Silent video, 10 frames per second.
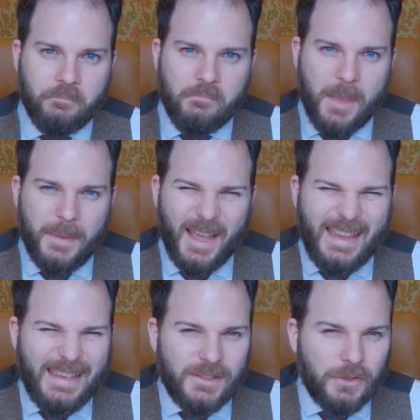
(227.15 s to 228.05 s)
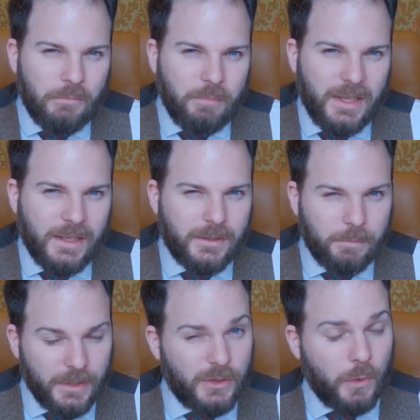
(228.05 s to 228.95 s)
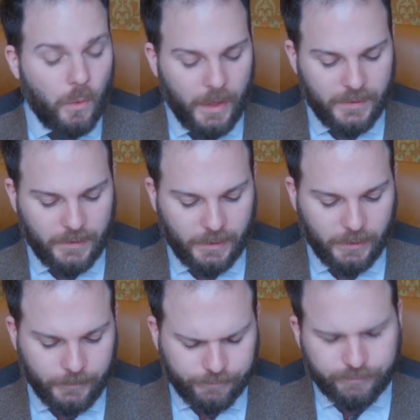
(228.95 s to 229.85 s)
maybe a hint of peat, but it's quite subtle,